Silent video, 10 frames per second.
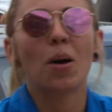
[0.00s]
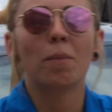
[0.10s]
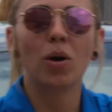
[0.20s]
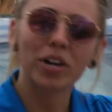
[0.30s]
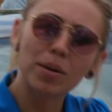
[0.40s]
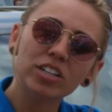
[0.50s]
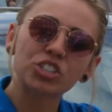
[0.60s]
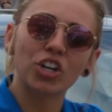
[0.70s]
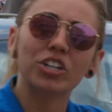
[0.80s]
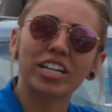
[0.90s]
But what I'm going to
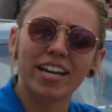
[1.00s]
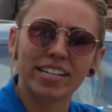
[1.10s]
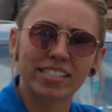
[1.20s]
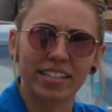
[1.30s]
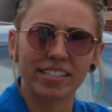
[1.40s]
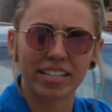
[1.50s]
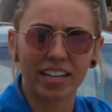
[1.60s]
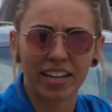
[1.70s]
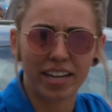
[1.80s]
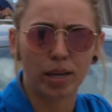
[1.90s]
show you today is this
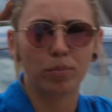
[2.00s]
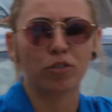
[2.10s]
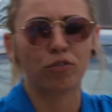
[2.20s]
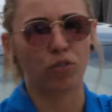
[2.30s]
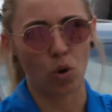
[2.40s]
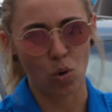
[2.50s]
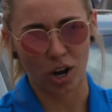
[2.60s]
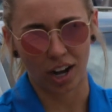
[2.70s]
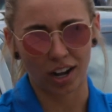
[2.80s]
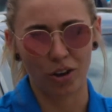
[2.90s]

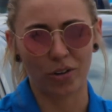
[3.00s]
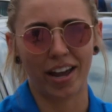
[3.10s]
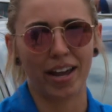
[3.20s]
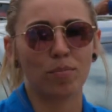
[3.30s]
M4, okay?